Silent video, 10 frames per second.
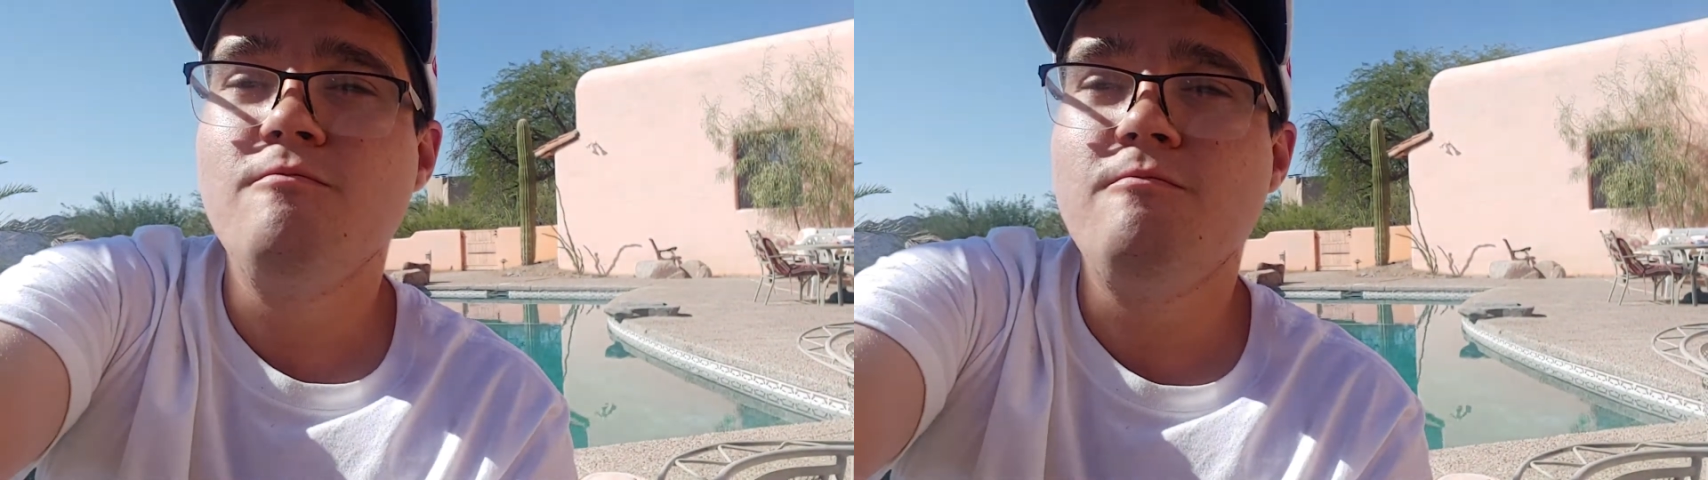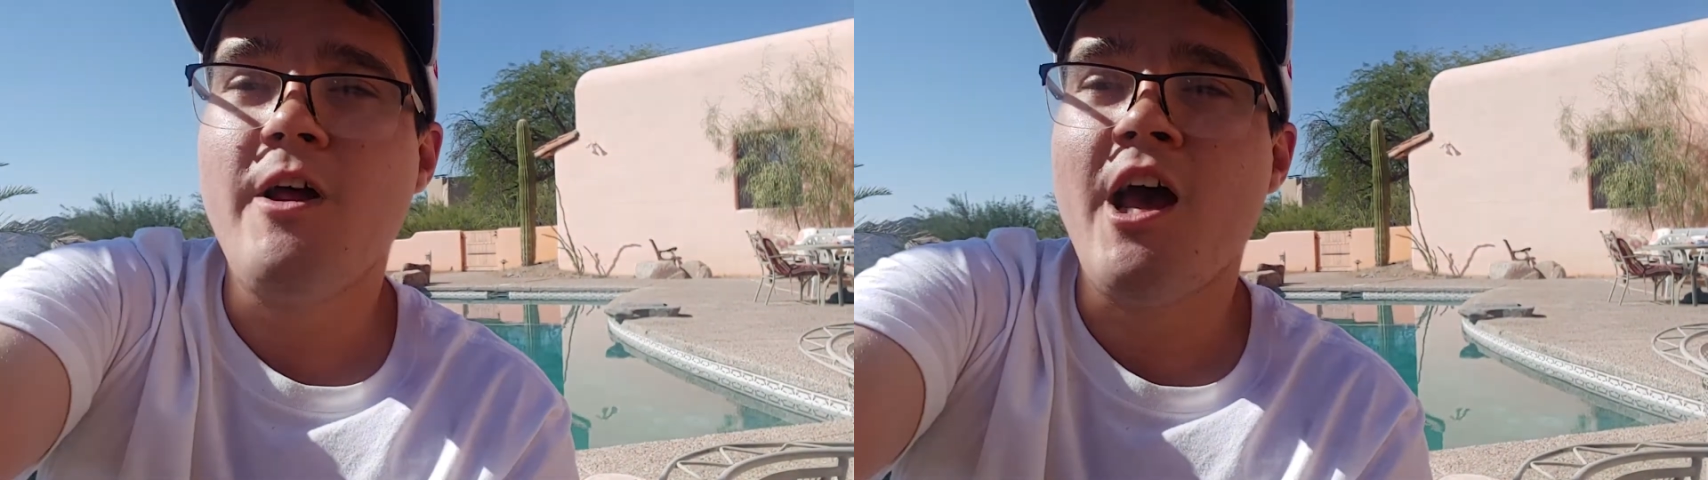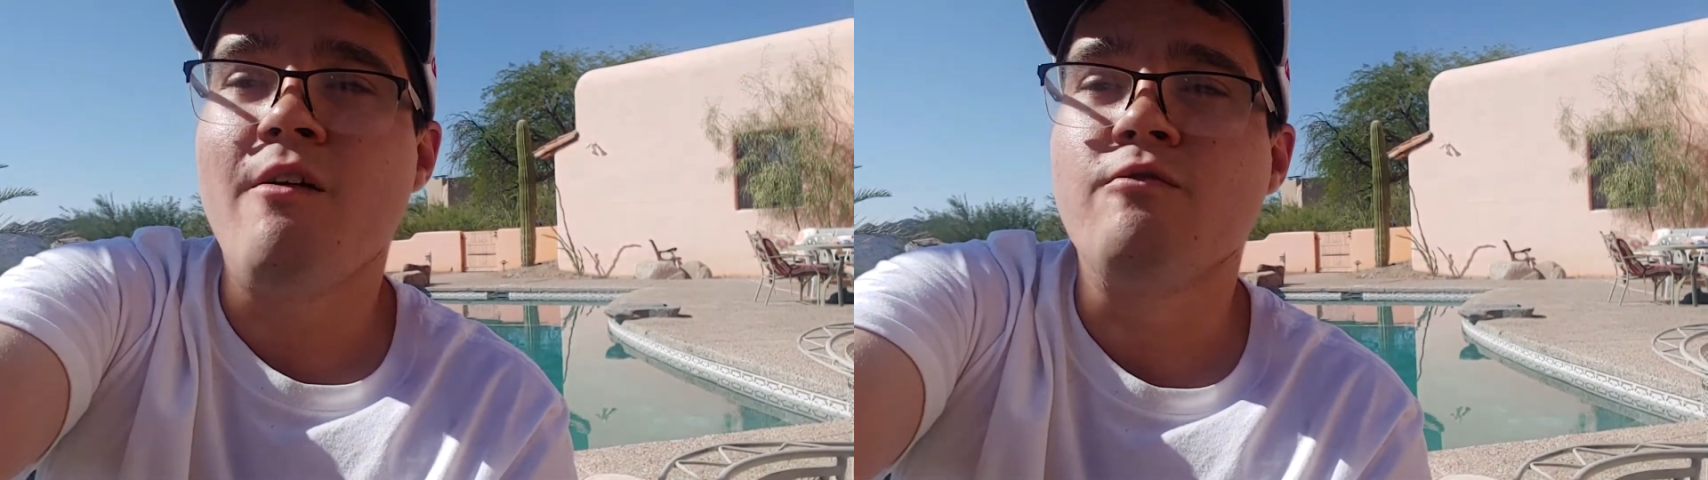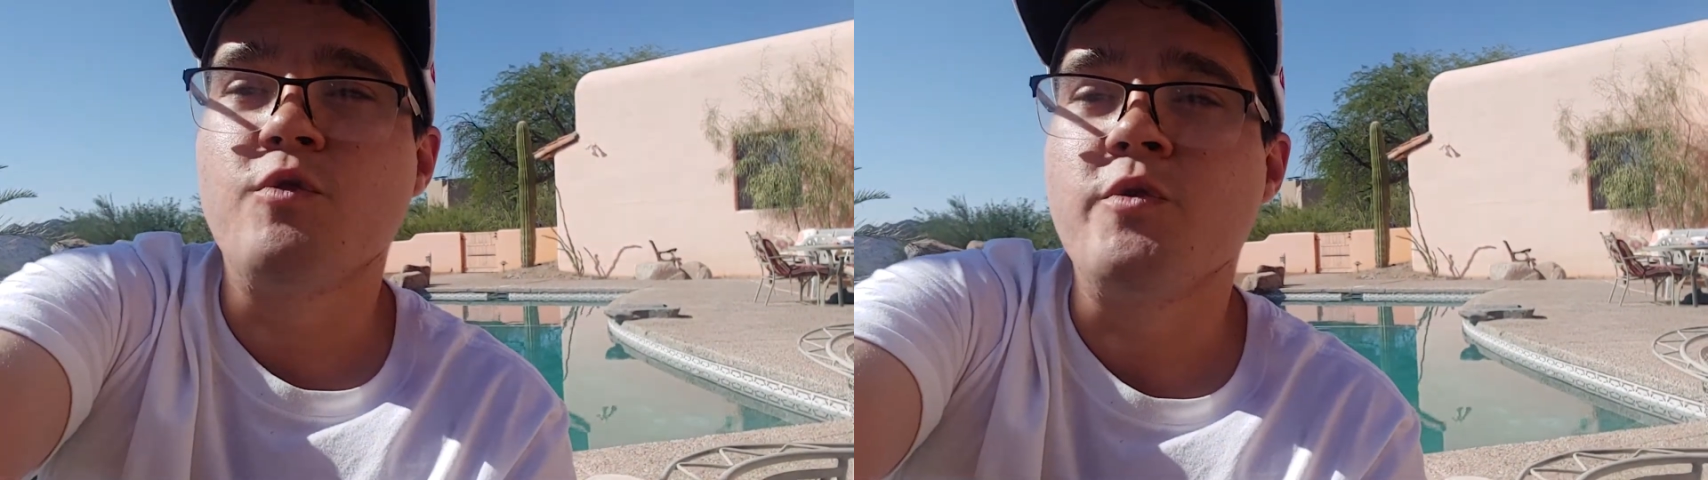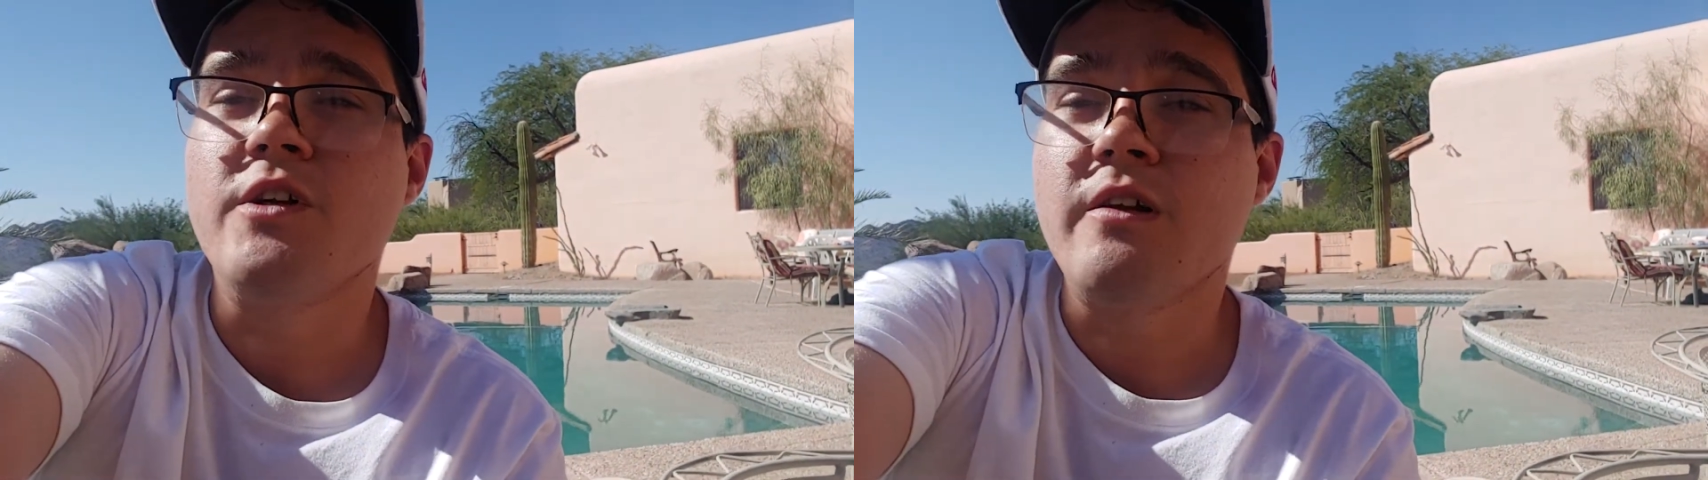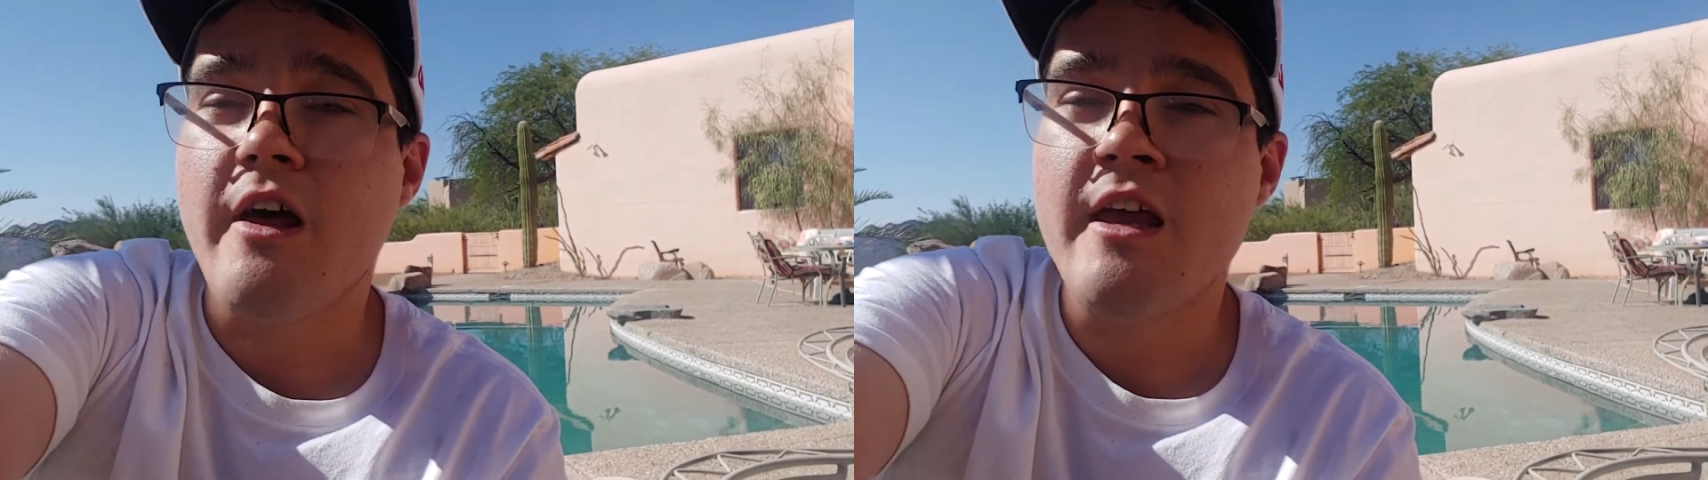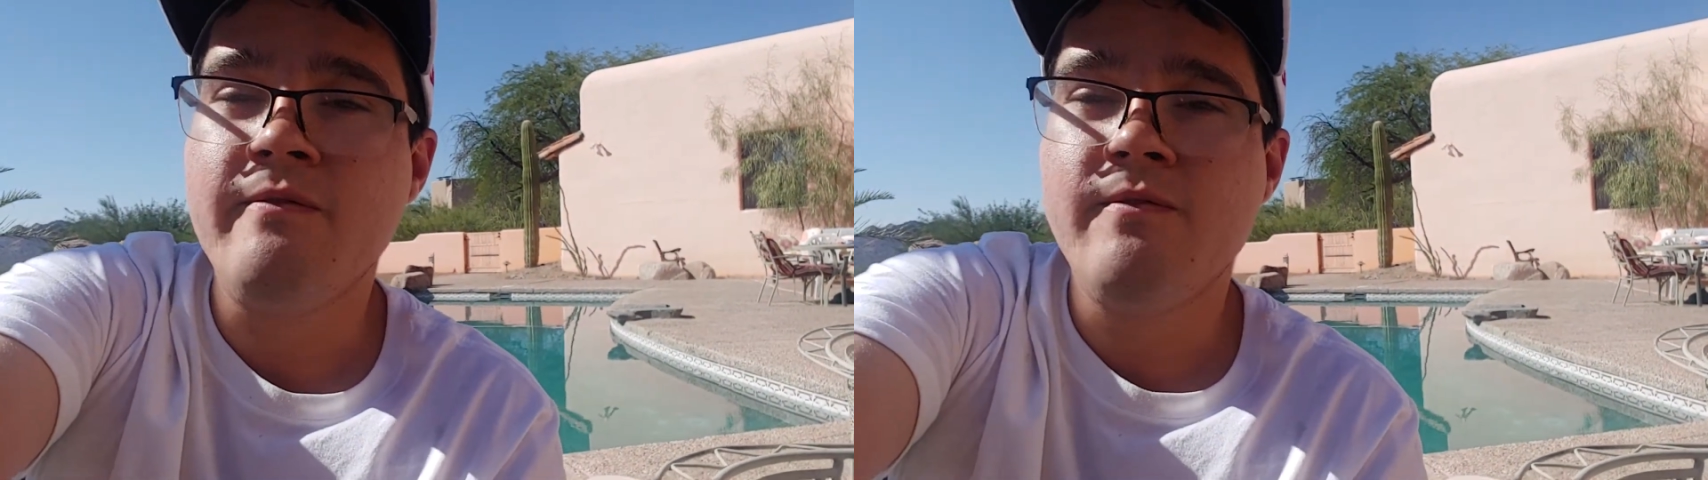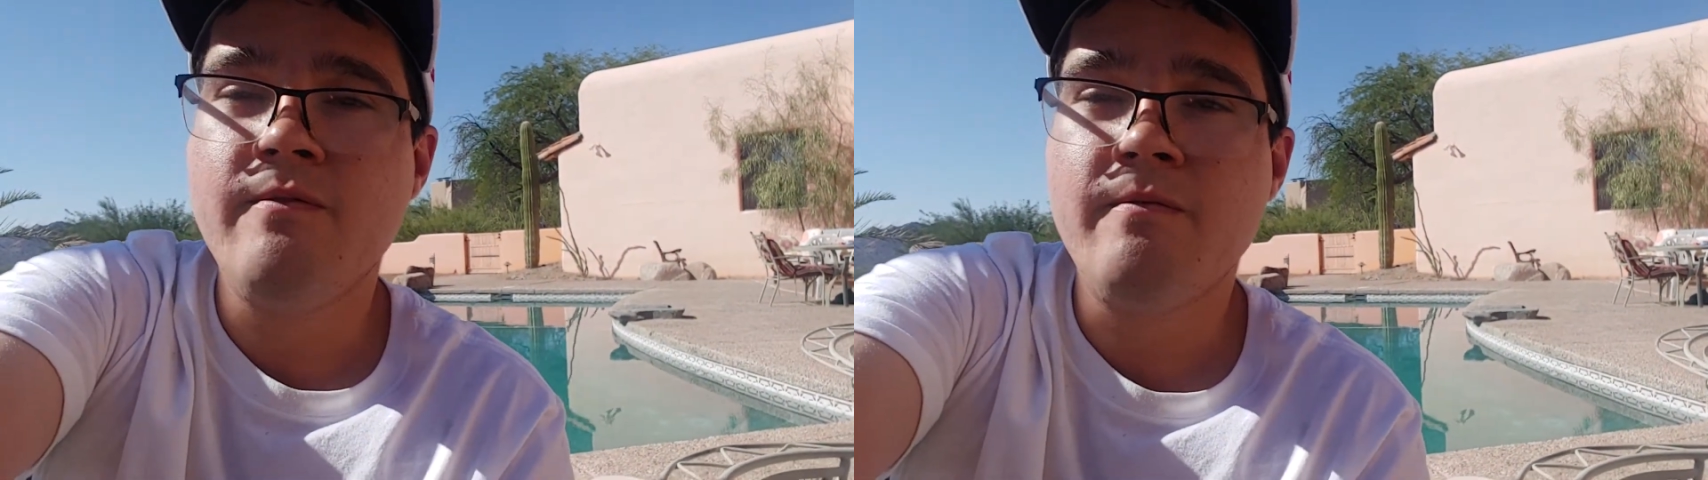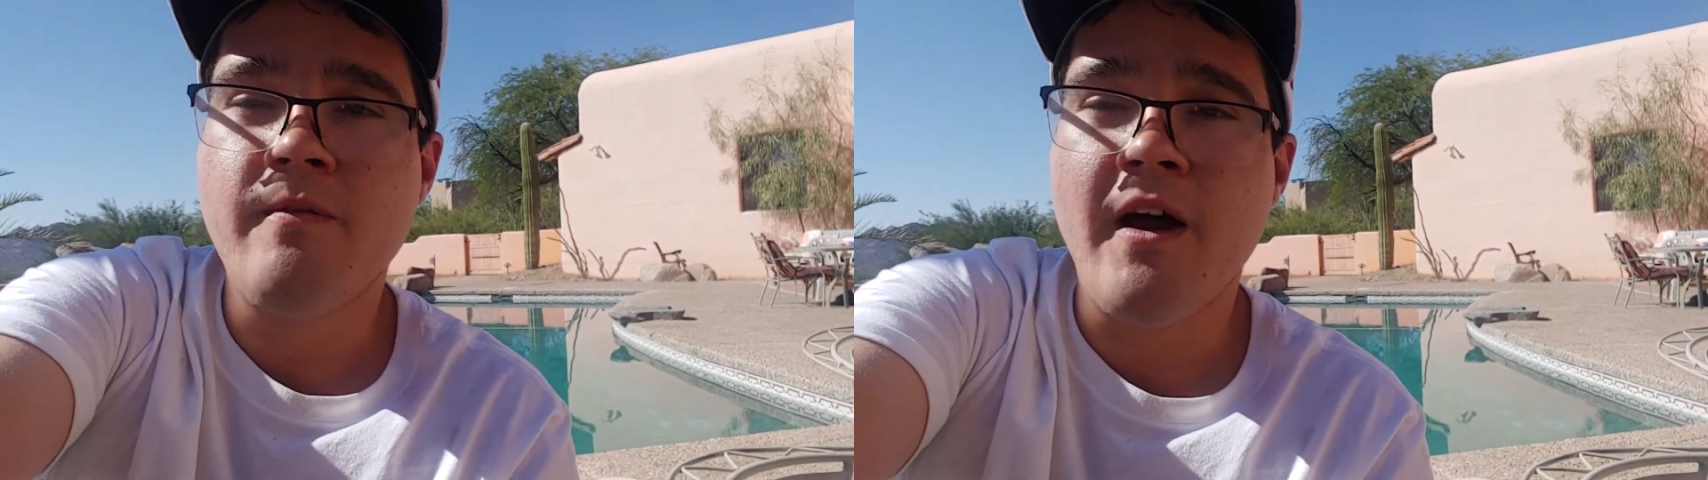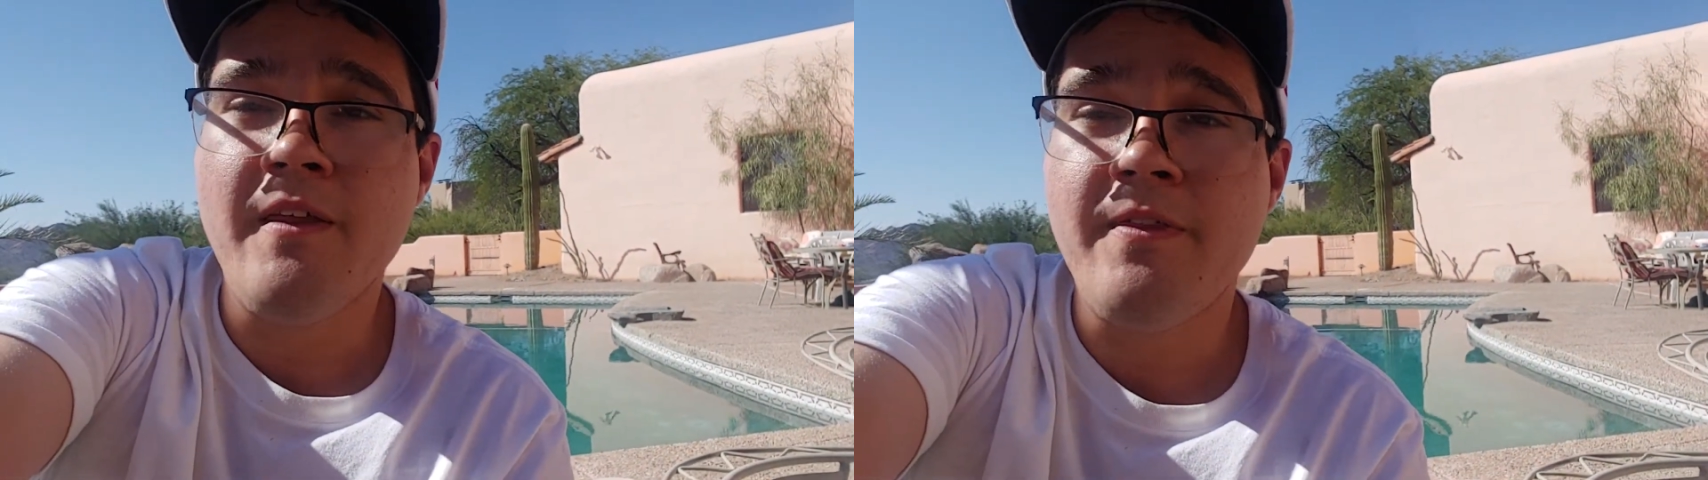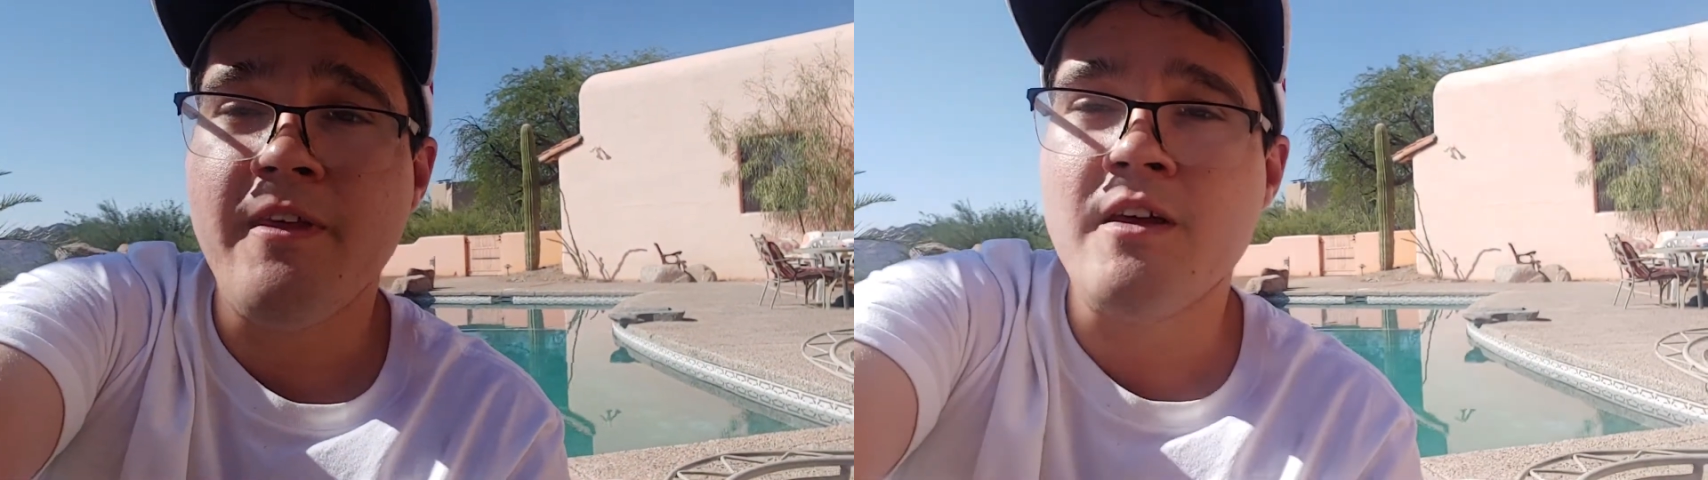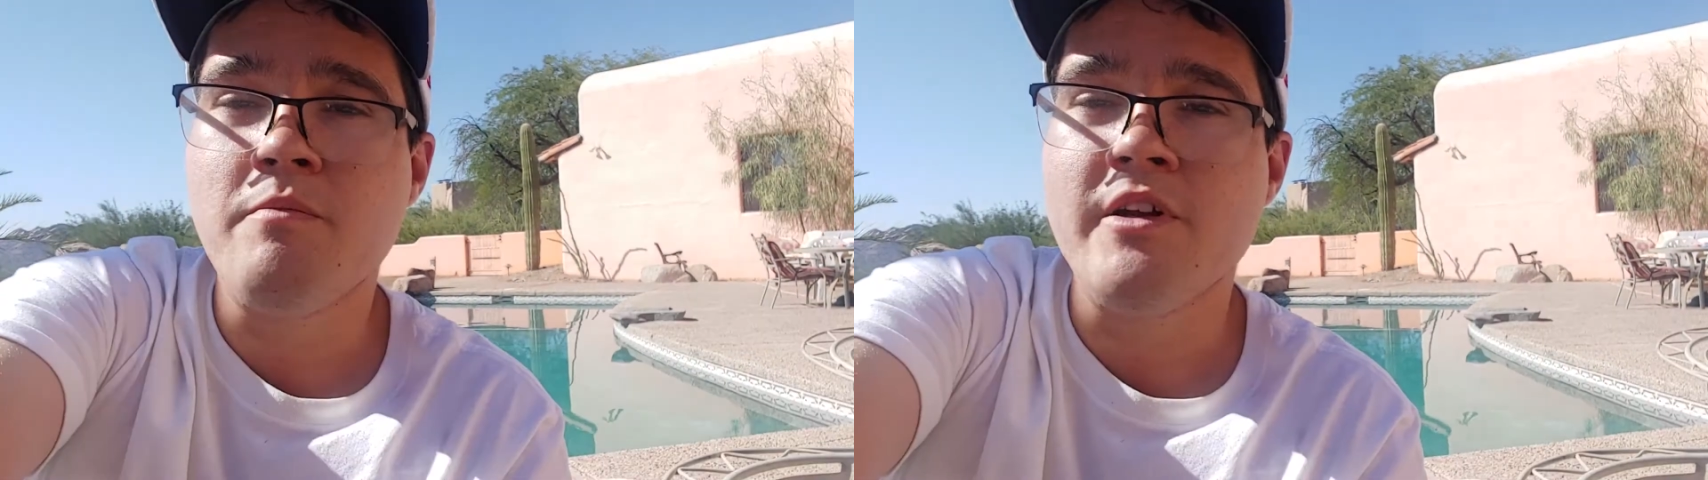have ruin your life, I think.